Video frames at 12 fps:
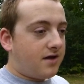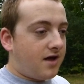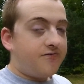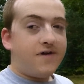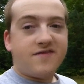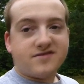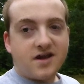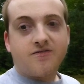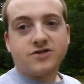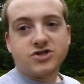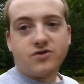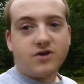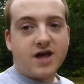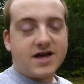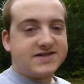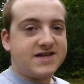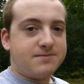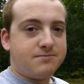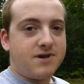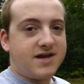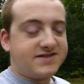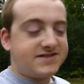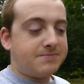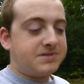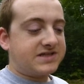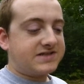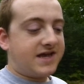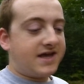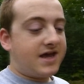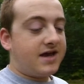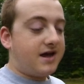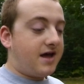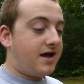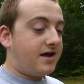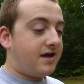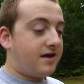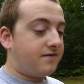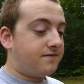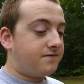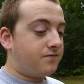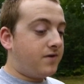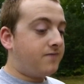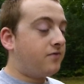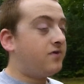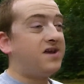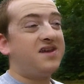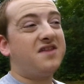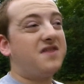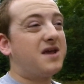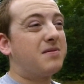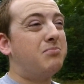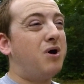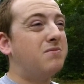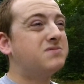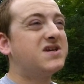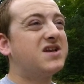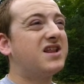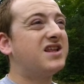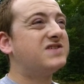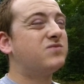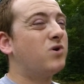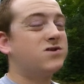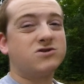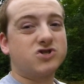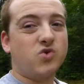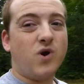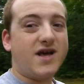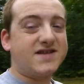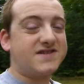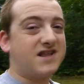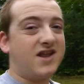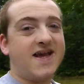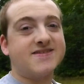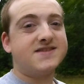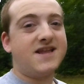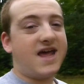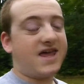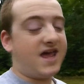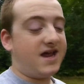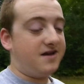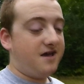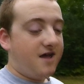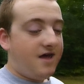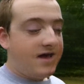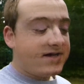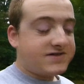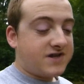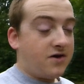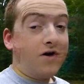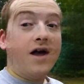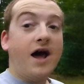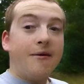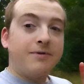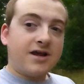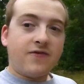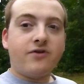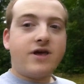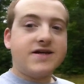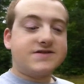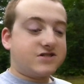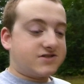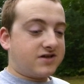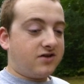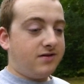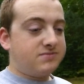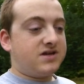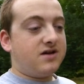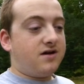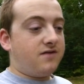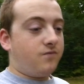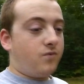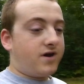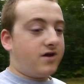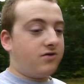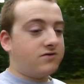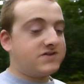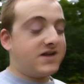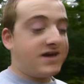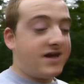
I've ever showed you guys my septic tank, and we've only, I think, pumped it at least once or twice in the last decade. So I'm gonna give you guys just a glimpse of what it looks like